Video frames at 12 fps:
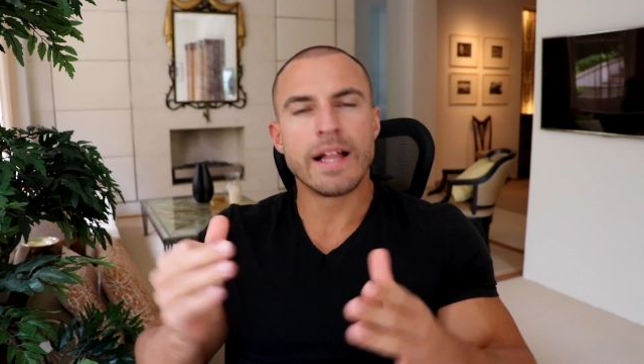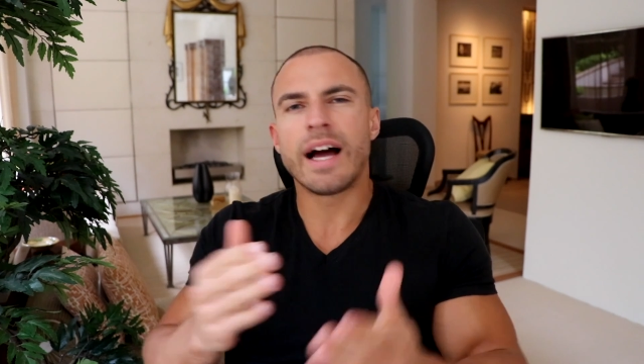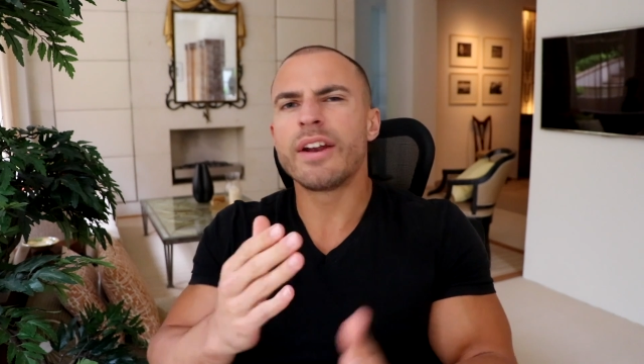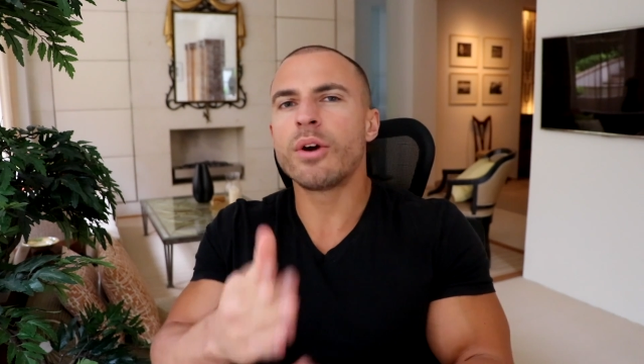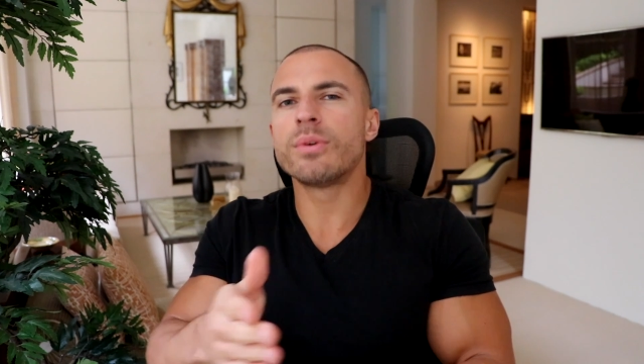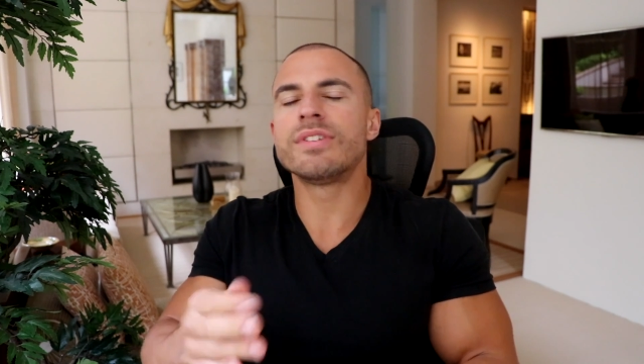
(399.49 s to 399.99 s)
I
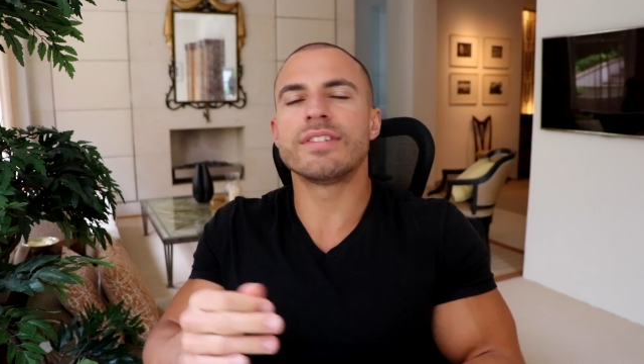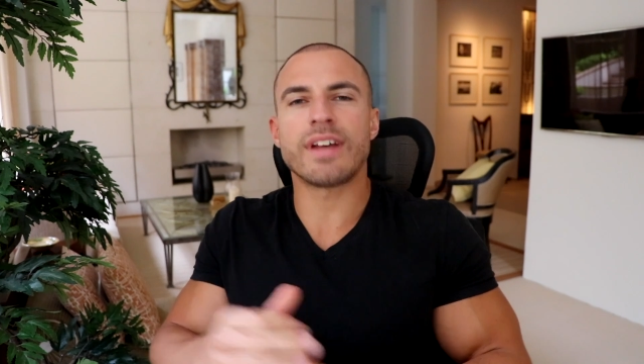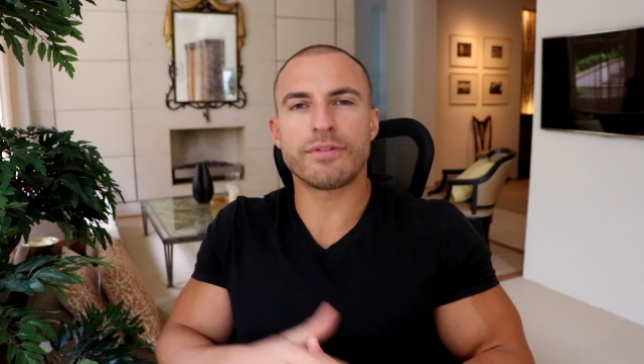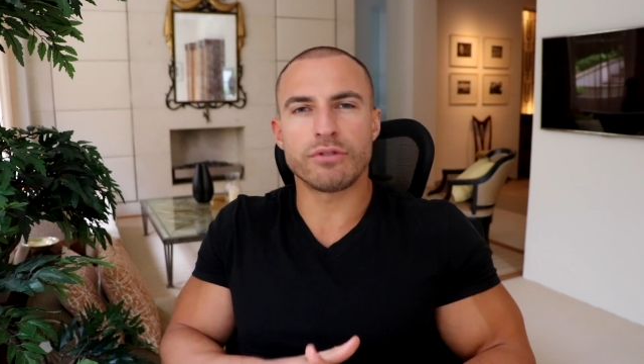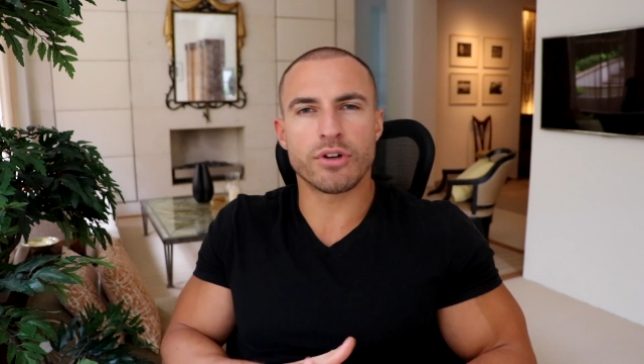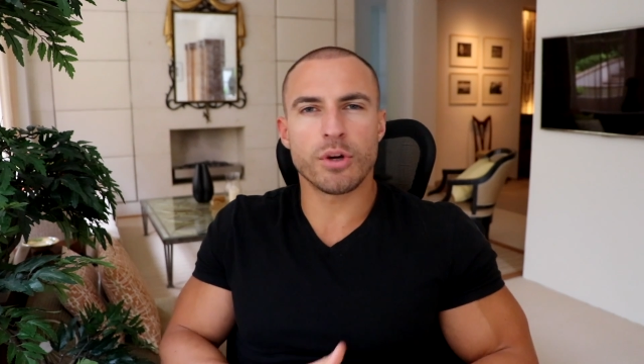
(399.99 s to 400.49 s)
noticed this
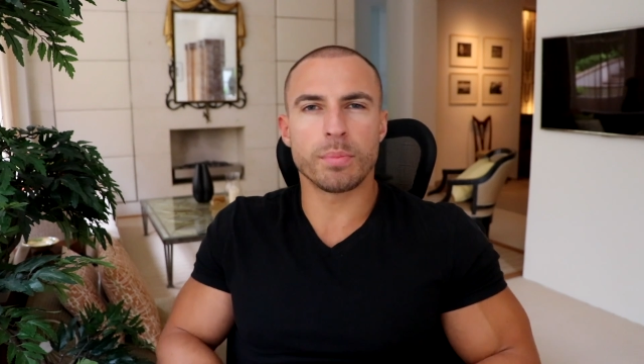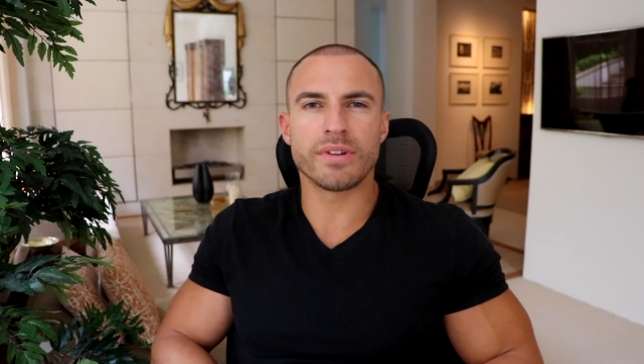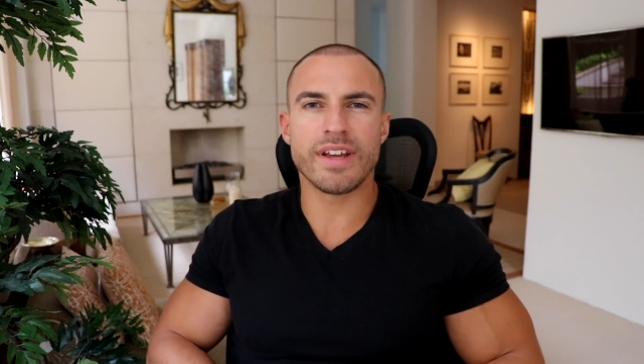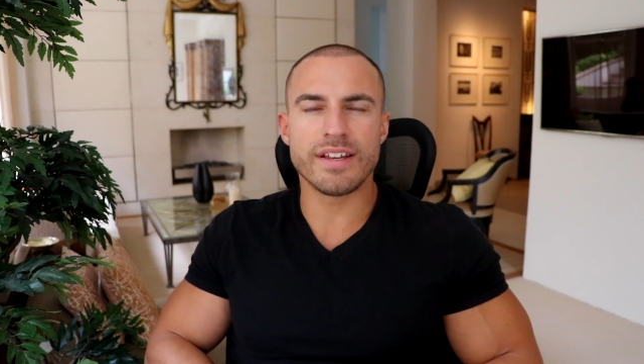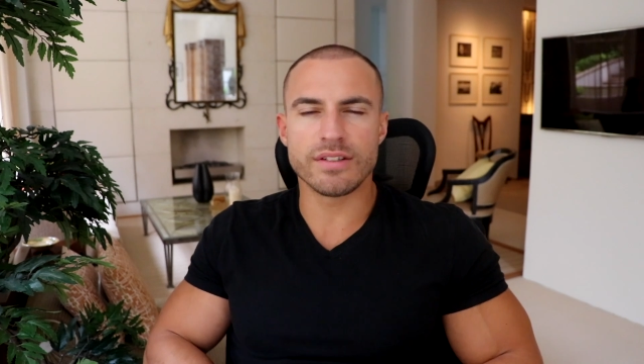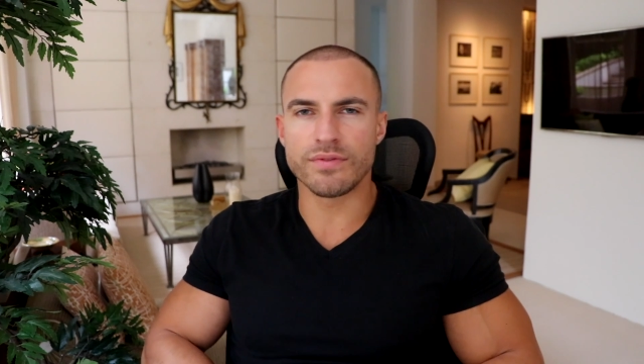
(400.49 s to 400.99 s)
after a couple of
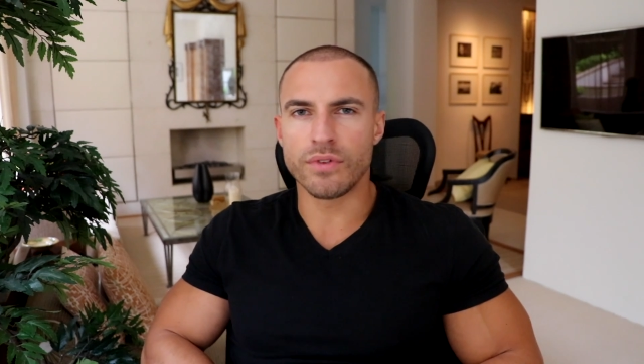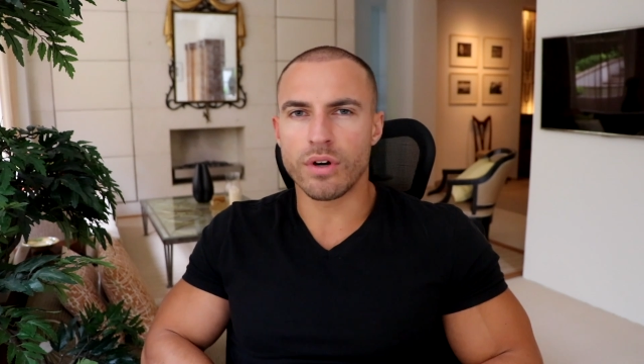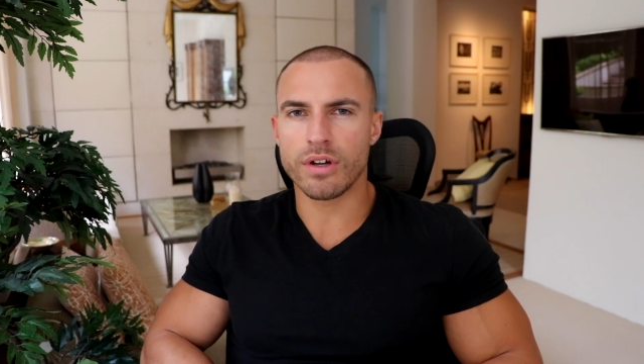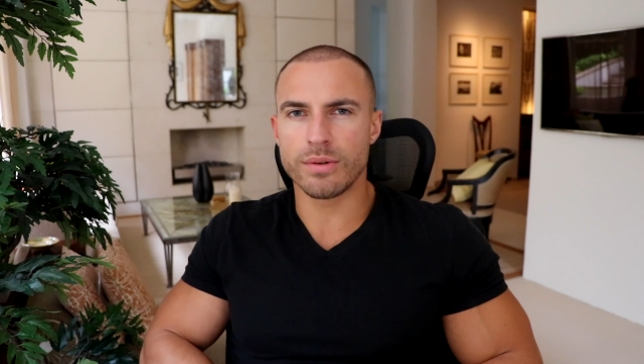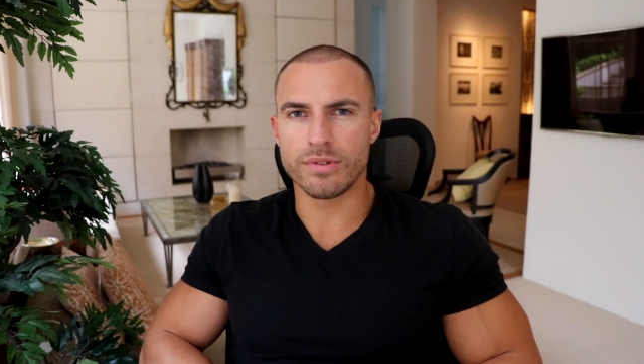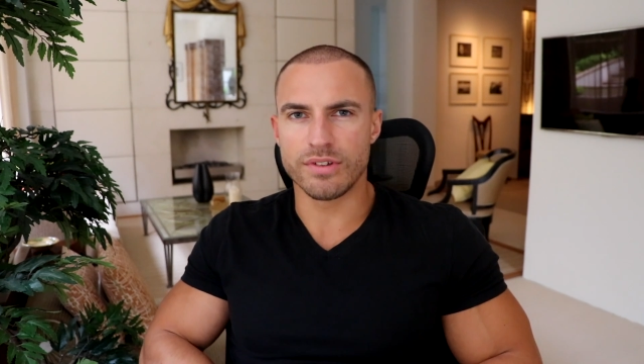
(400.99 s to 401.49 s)
days of not
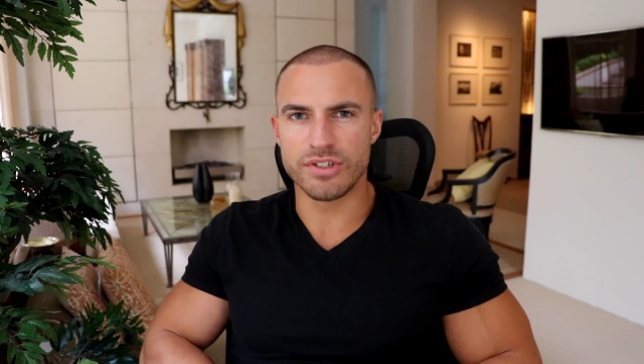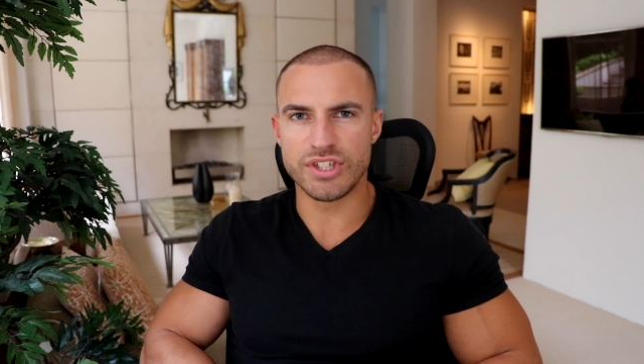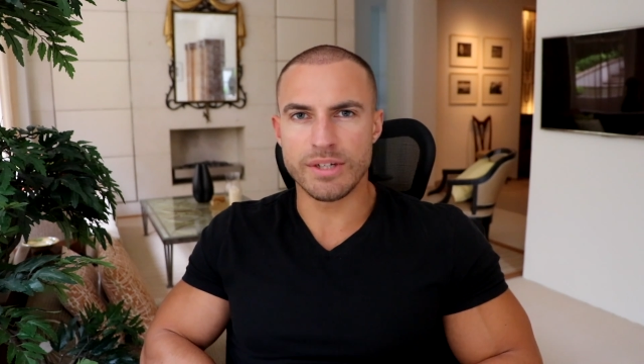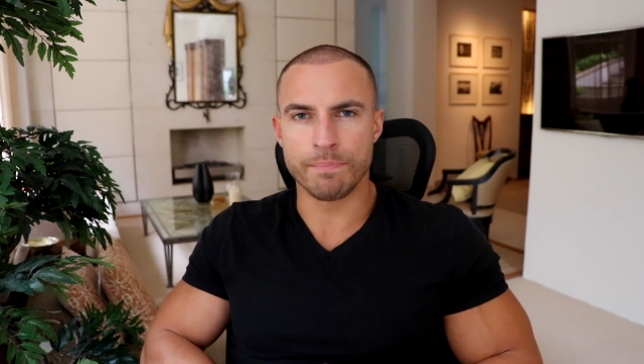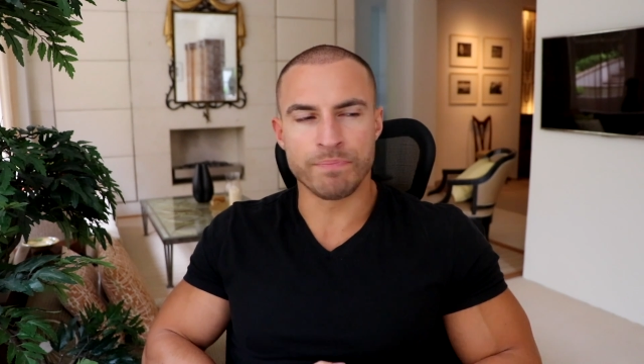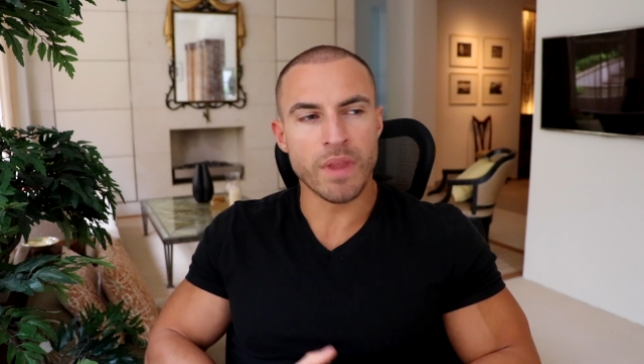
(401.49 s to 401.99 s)
going to the
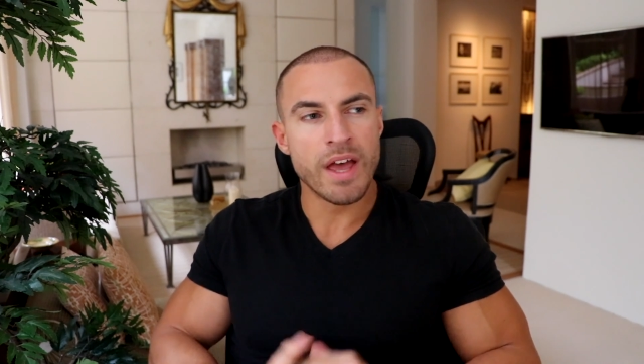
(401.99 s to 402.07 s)
gym,